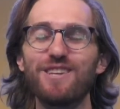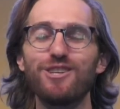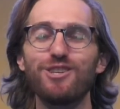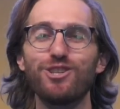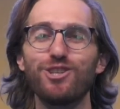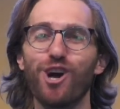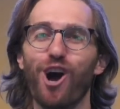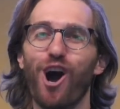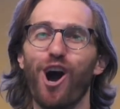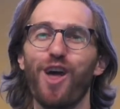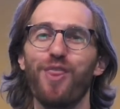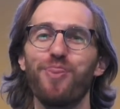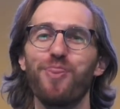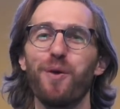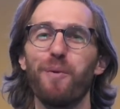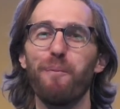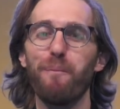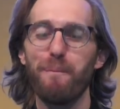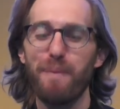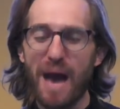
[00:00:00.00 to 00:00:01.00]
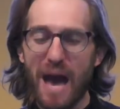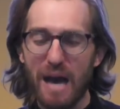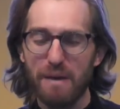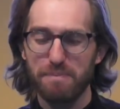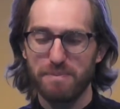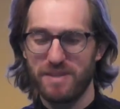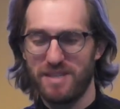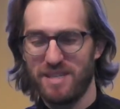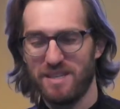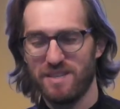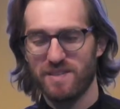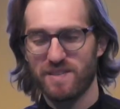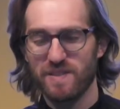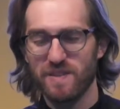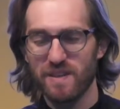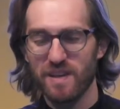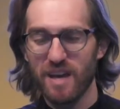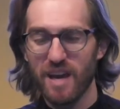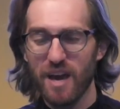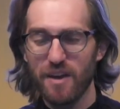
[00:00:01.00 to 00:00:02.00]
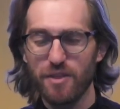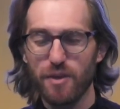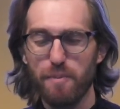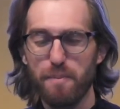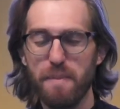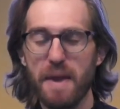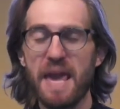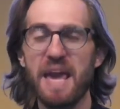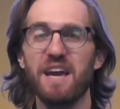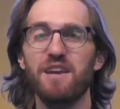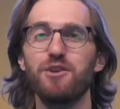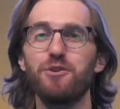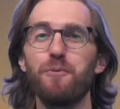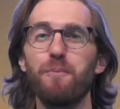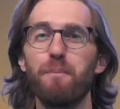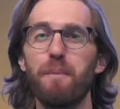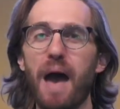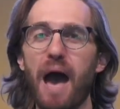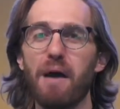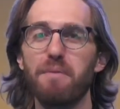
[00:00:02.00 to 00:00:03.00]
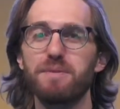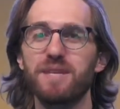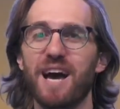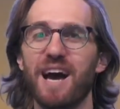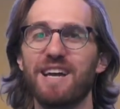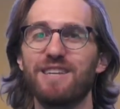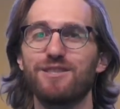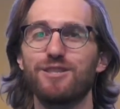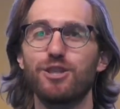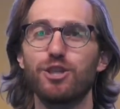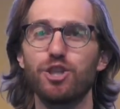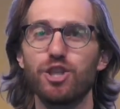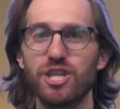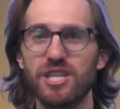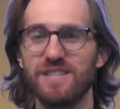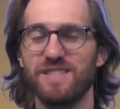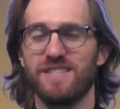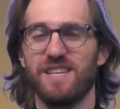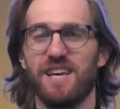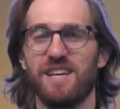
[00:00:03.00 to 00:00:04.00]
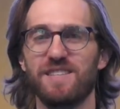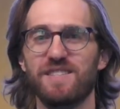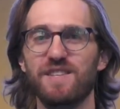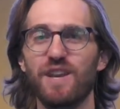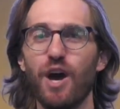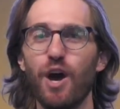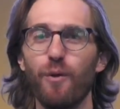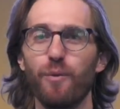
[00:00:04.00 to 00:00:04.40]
John the Baptist. The man who baptized Jesus